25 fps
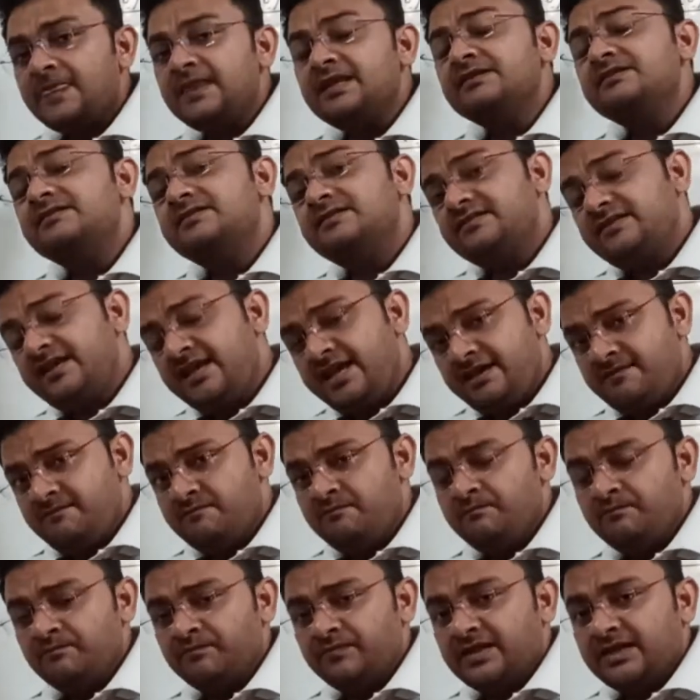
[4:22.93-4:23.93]

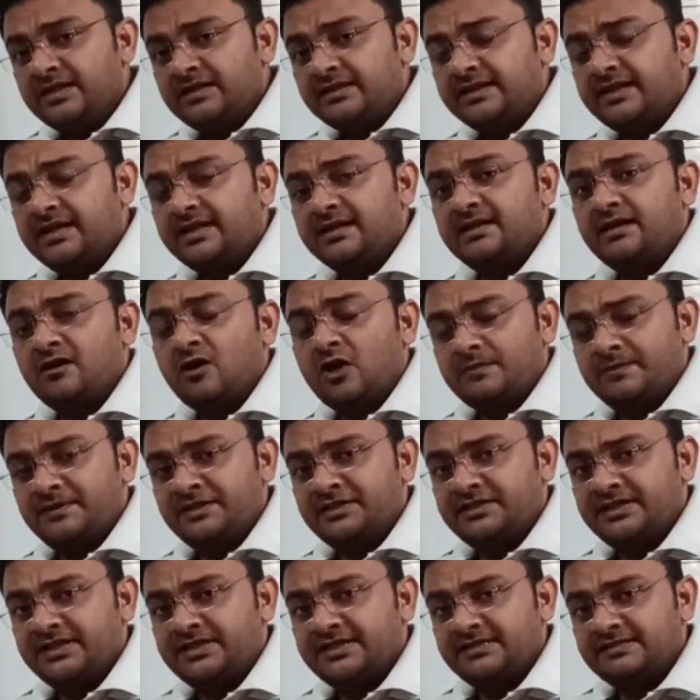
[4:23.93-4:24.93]
same
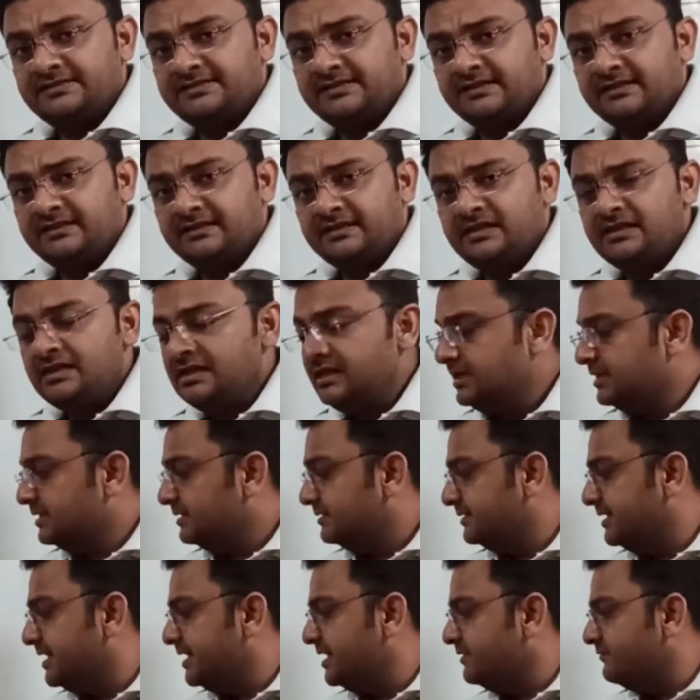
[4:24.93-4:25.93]
arbitrary signal,
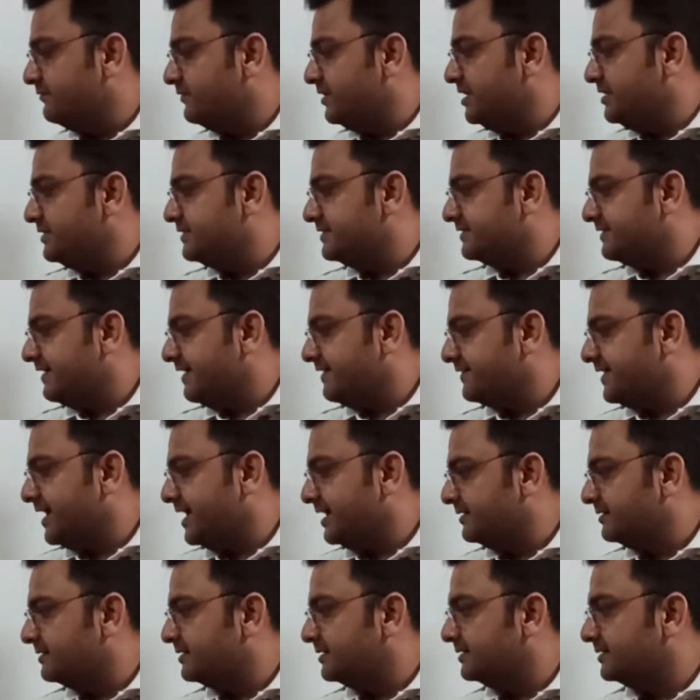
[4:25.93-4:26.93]
then we say
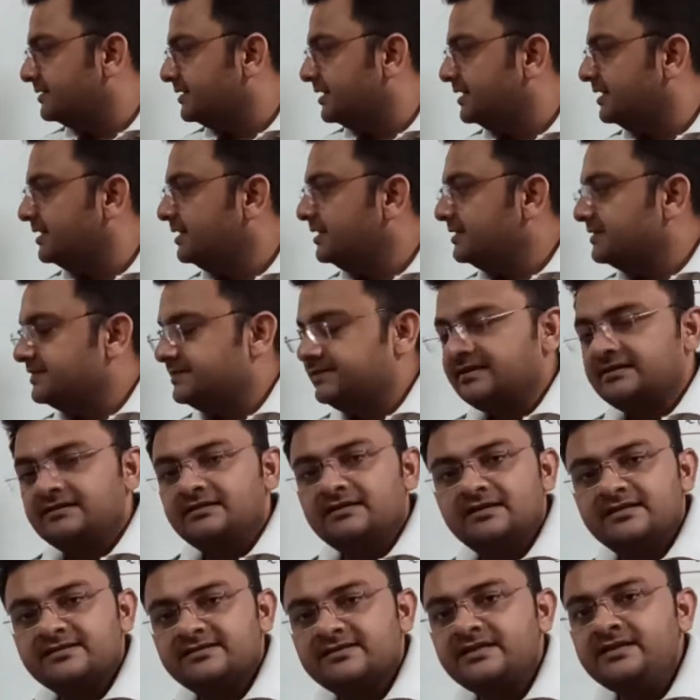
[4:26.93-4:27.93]
that the
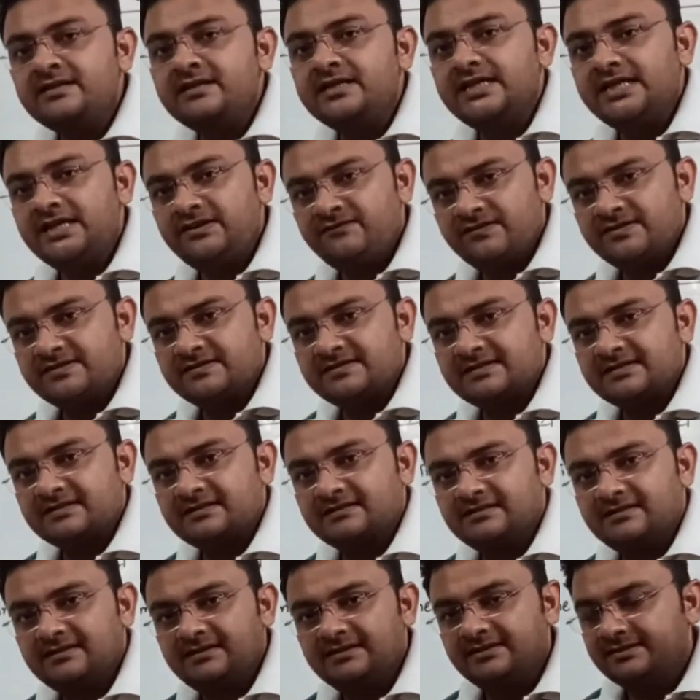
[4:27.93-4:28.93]
signal is an even
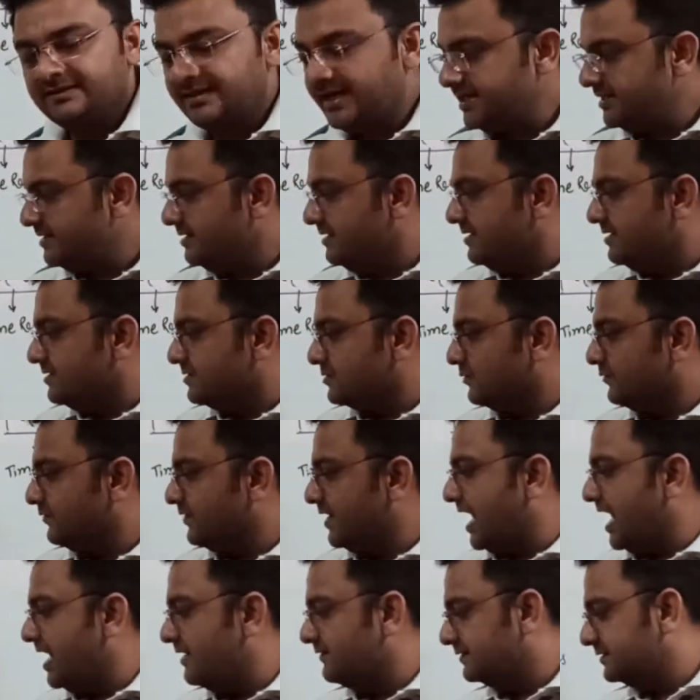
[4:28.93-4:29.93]
signal, right? So we
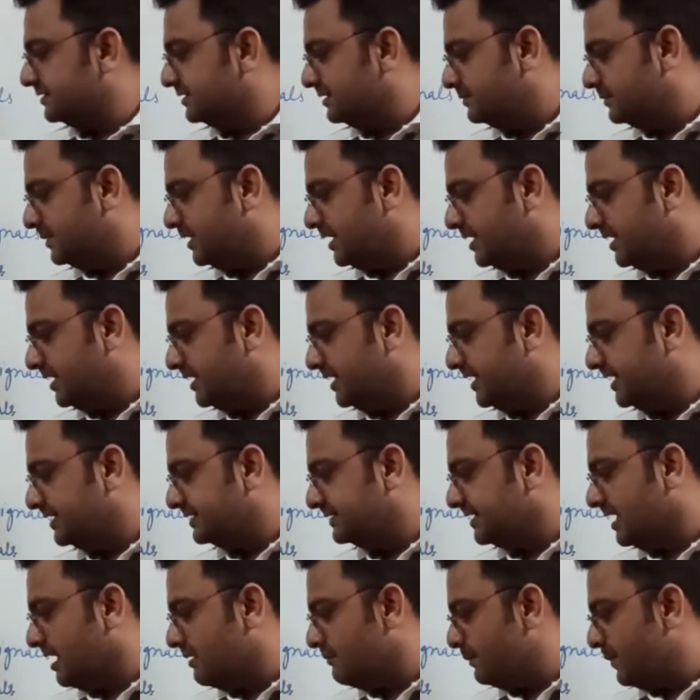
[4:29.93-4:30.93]
have some
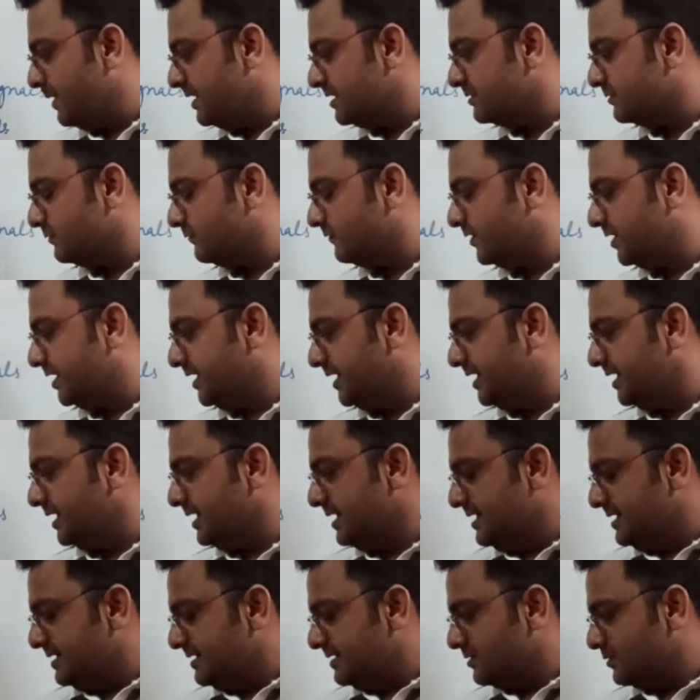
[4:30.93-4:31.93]
examples over
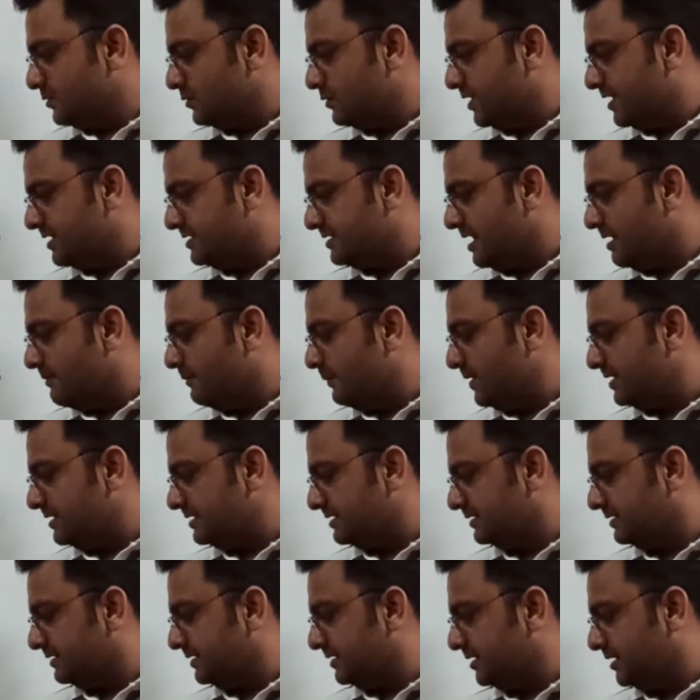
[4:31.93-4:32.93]
here. So
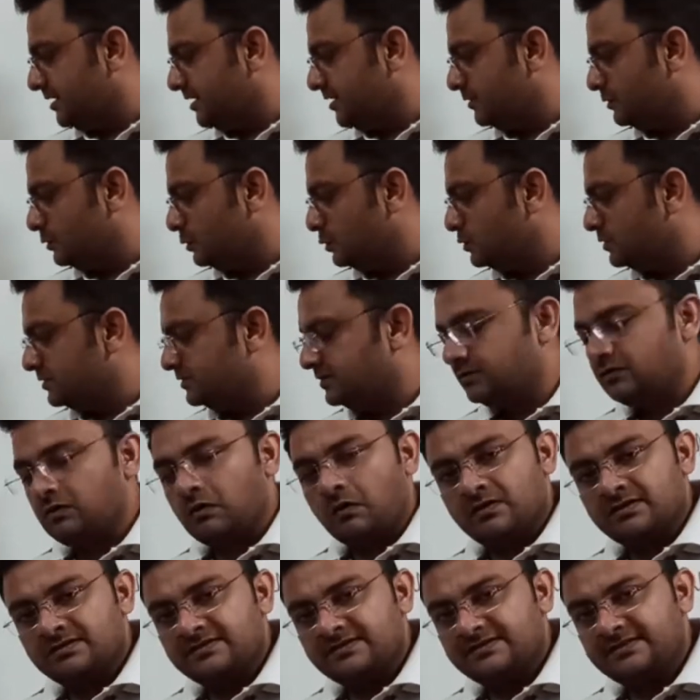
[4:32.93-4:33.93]
examples includes
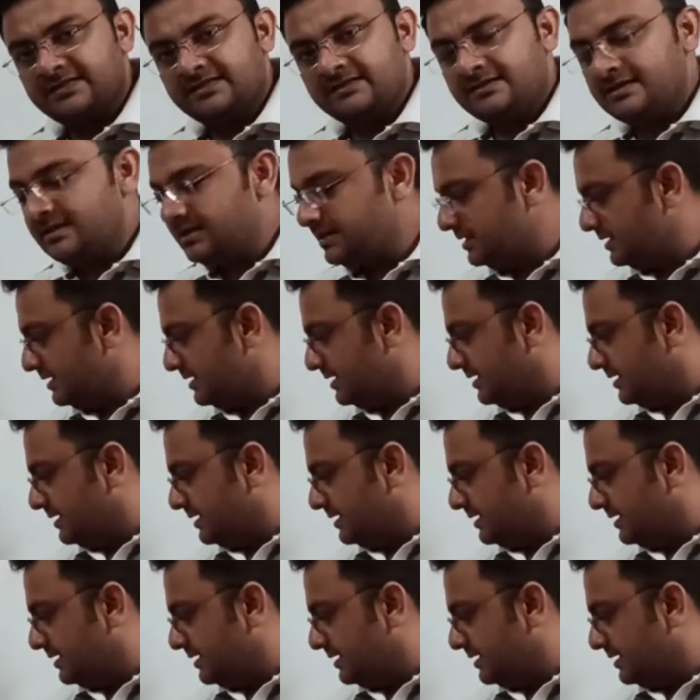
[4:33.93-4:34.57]
cos signal,